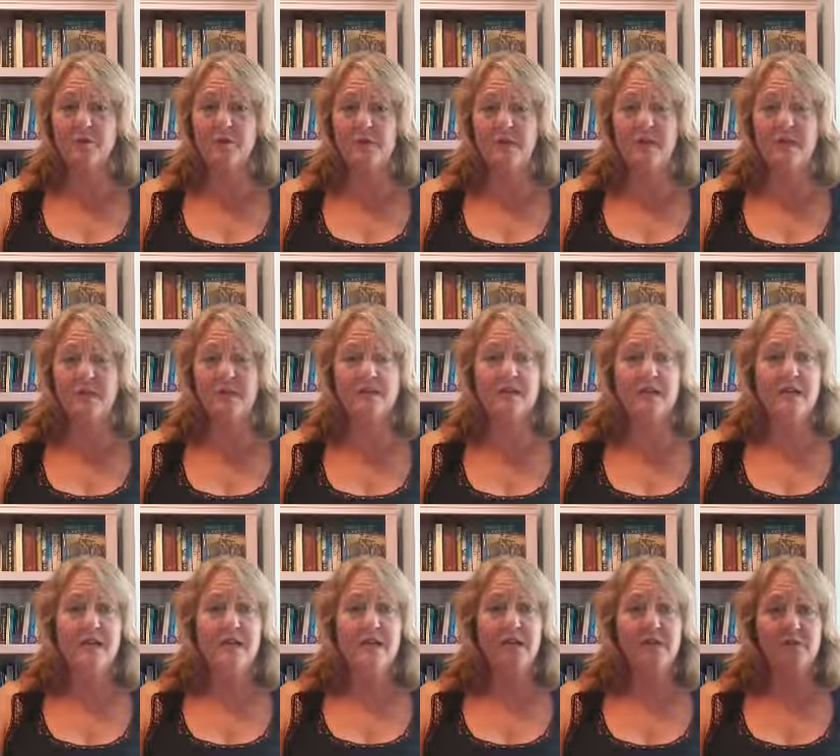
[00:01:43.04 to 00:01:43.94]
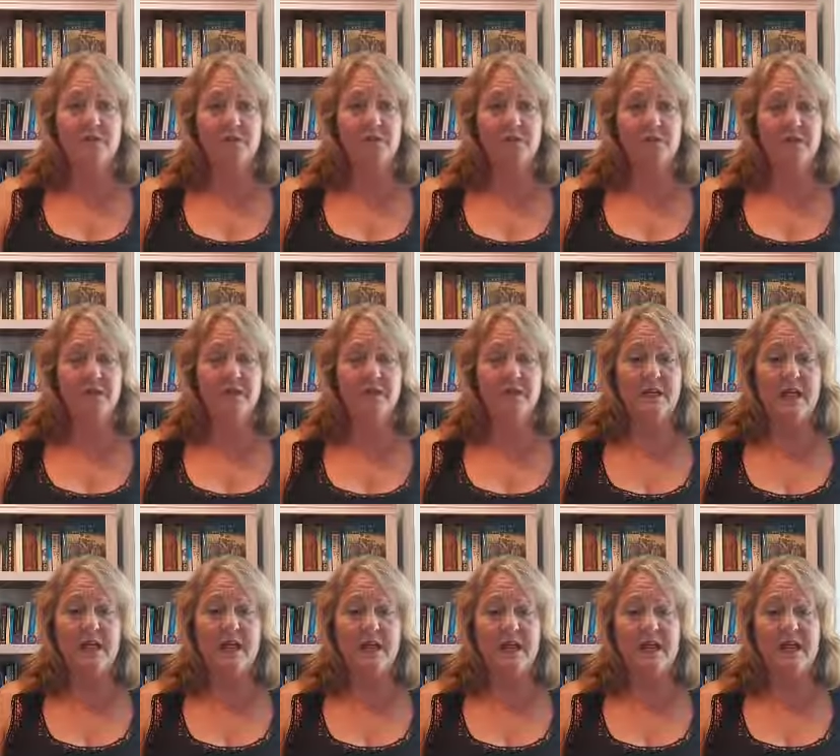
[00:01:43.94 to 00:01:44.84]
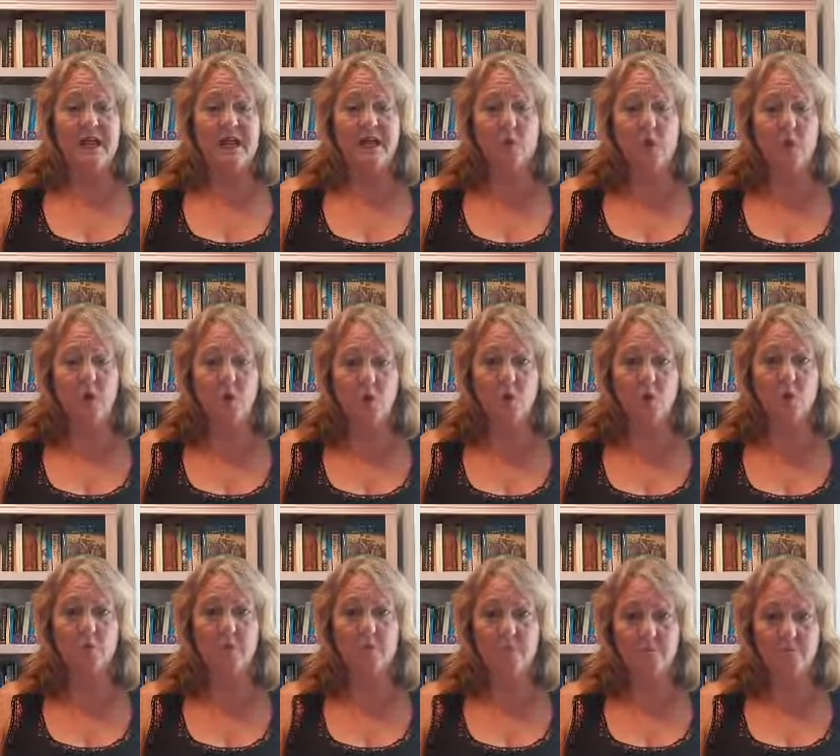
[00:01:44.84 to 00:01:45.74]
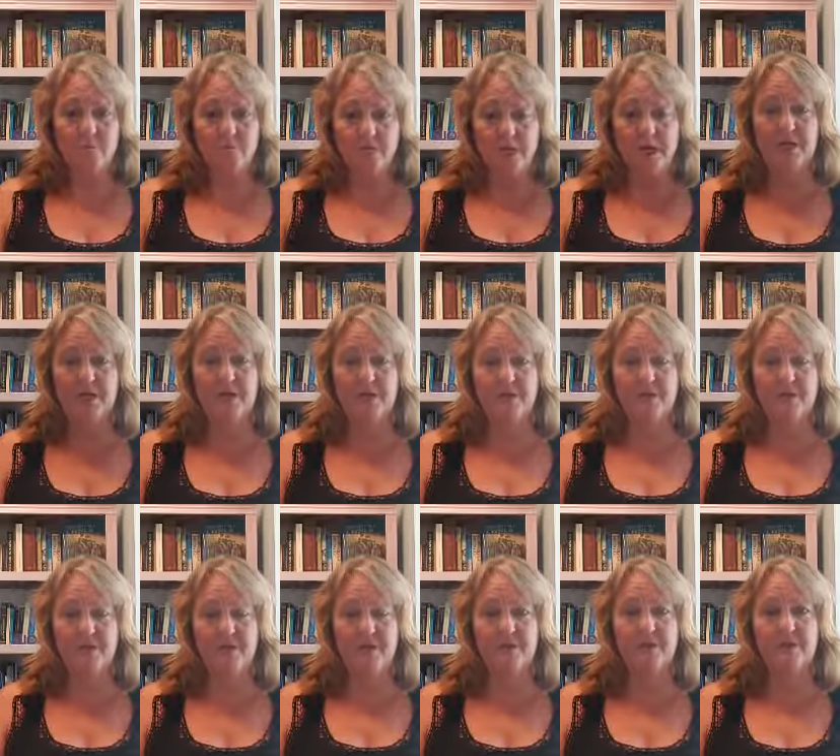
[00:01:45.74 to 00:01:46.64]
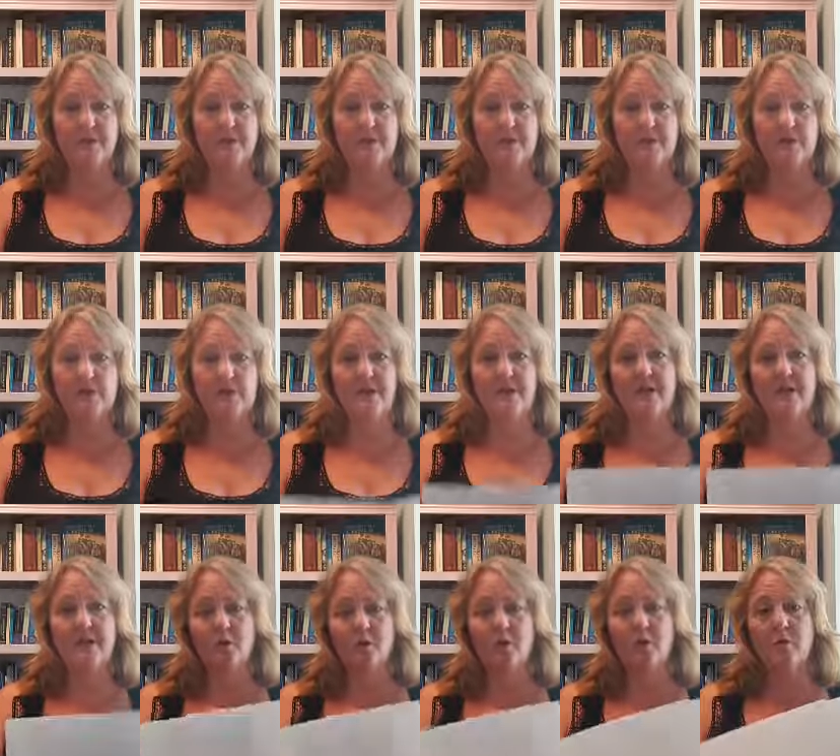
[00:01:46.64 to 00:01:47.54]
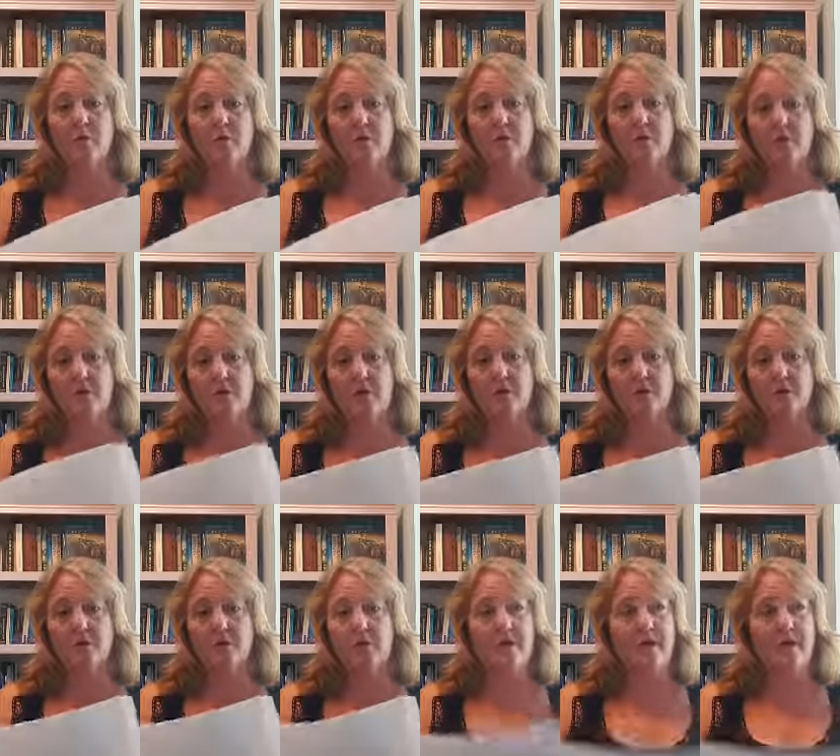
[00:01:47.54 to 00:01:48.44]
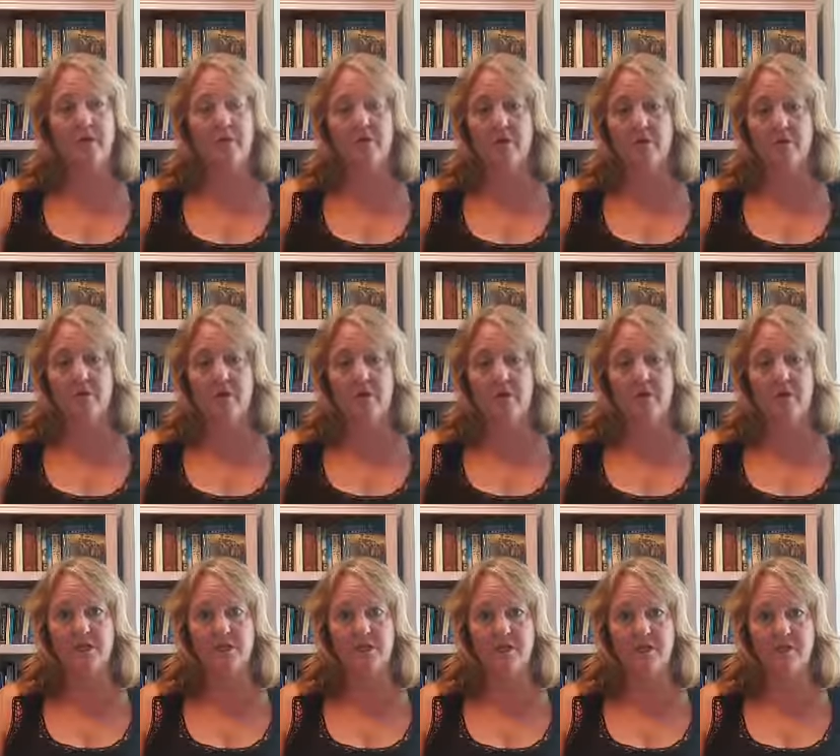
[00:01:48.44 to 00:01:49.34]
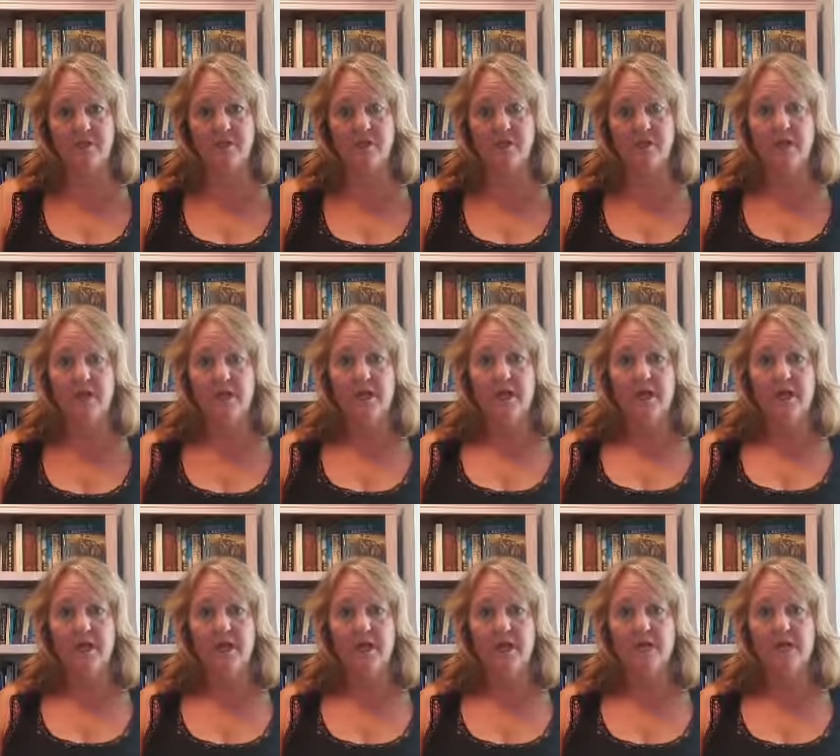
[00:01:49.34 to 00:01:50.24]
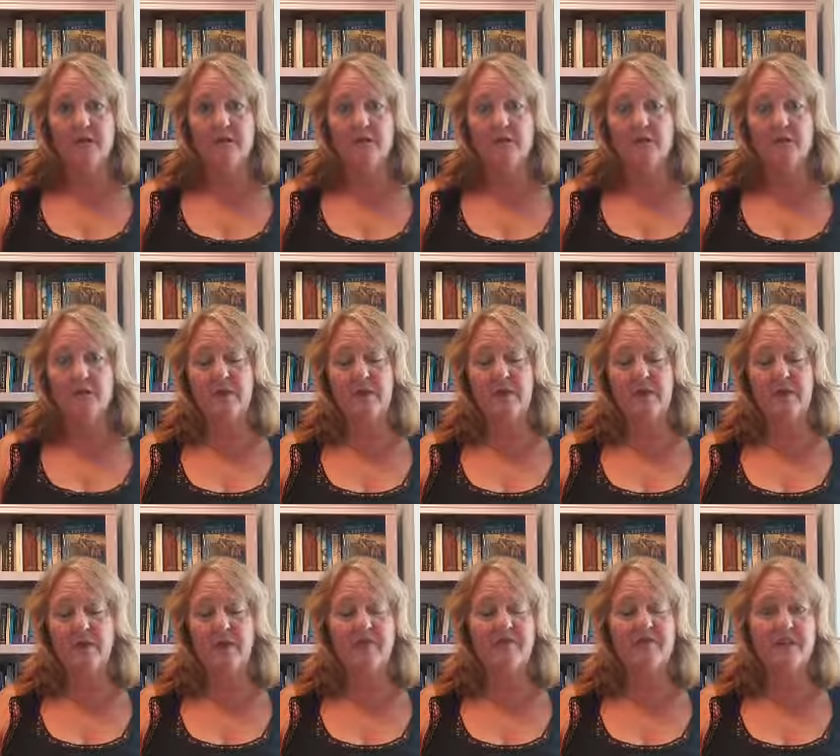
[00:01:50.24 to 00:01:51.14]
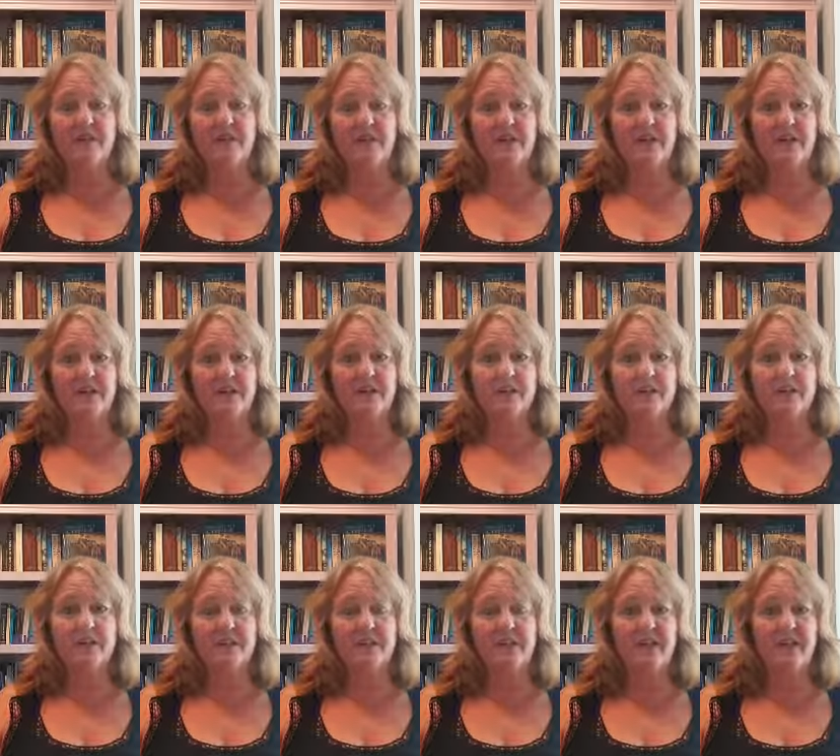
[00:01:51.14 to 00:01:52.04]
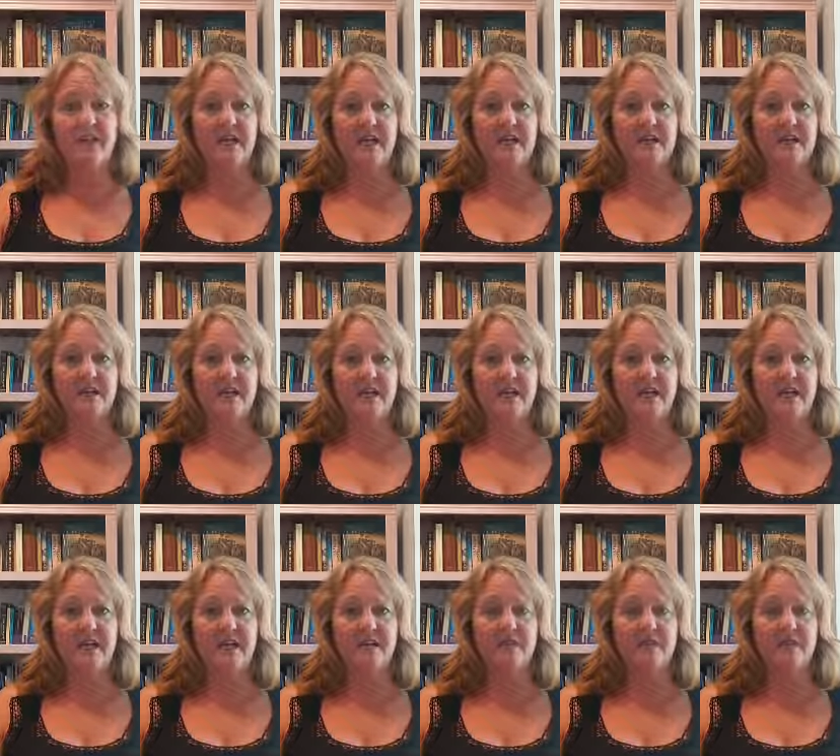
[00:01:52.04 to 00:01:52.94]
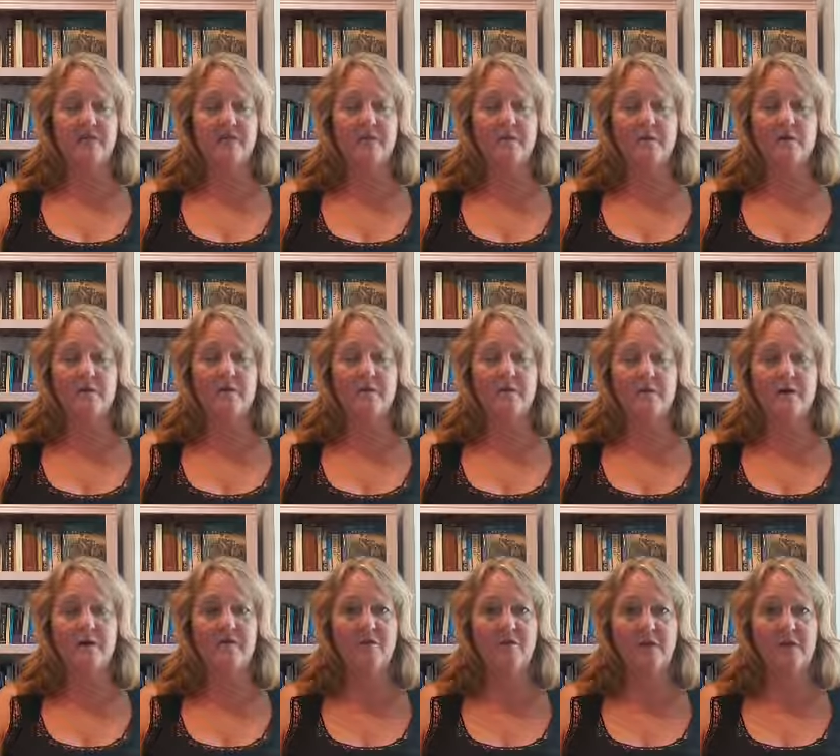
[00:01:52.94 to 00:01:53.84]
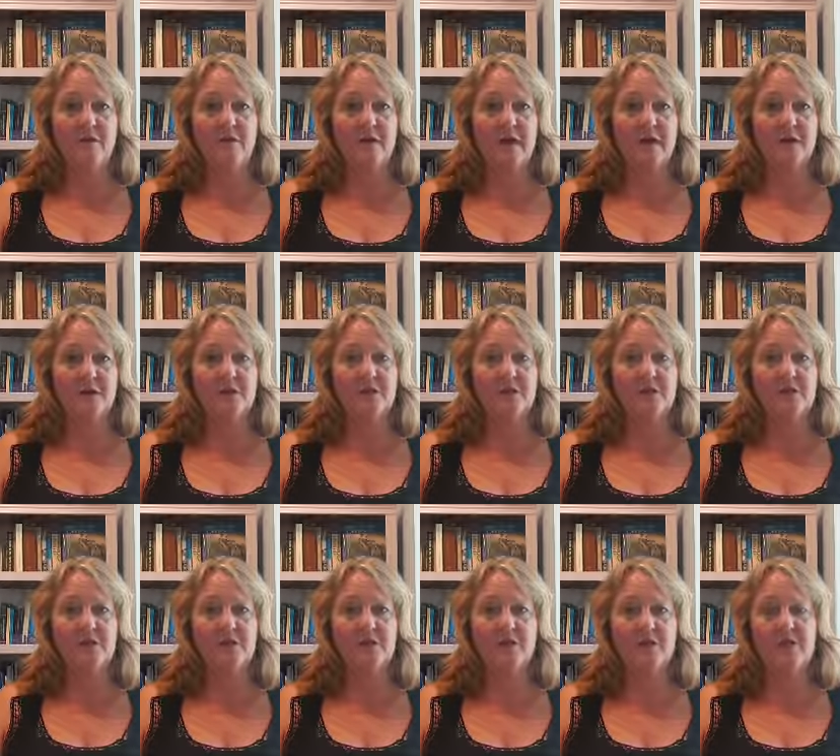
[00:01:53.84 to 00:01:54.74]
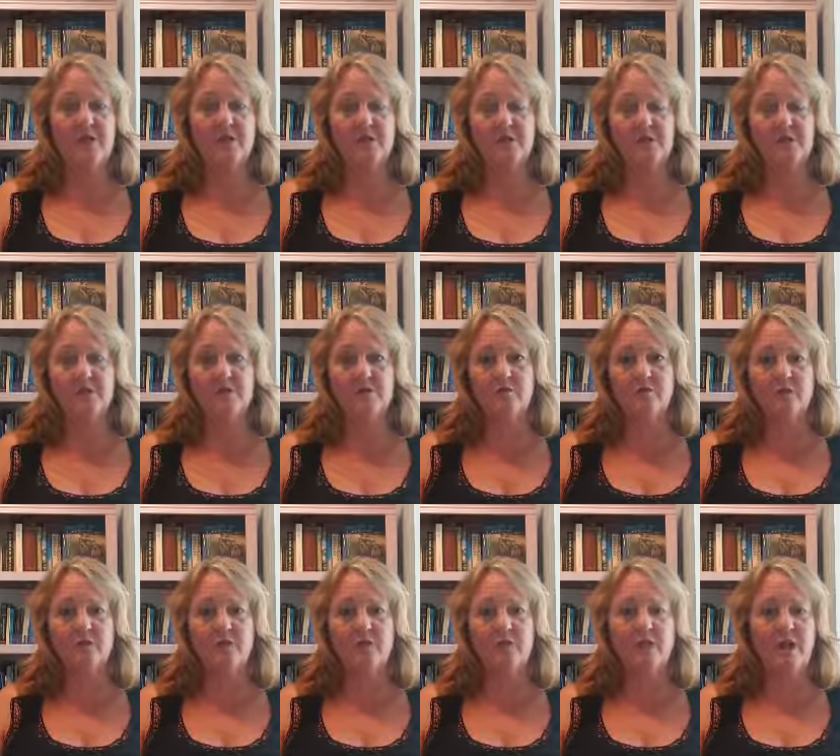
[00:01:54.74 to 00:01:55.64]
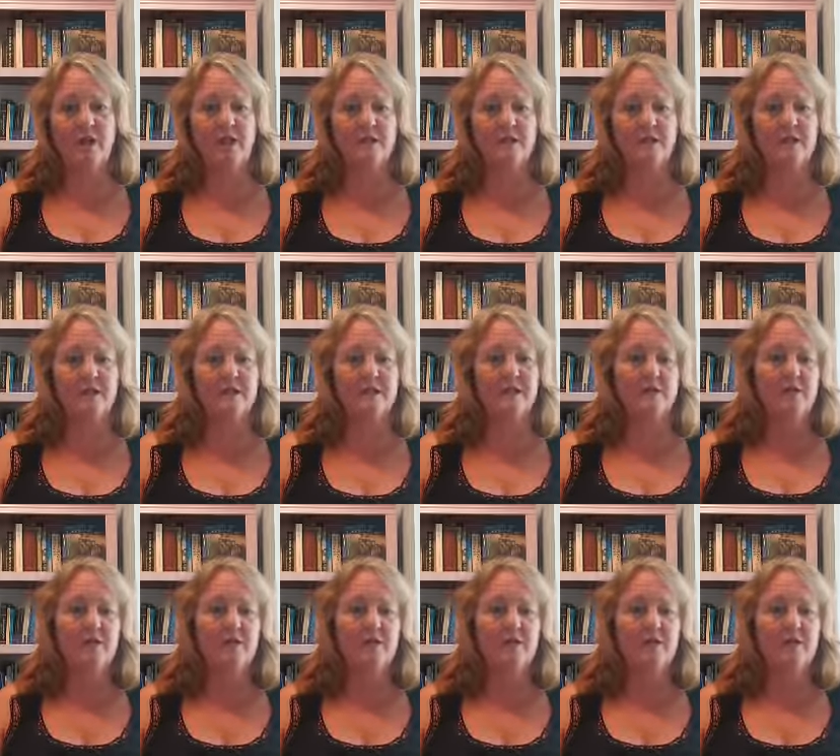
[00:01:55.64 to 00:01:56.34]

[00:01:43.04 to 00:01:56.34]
realize is there's really not a whole bunch of difference on a normal home that you're going to run into between an FHA, USDA, and a VA loan. They're all government-backed loans, so they have certain requirements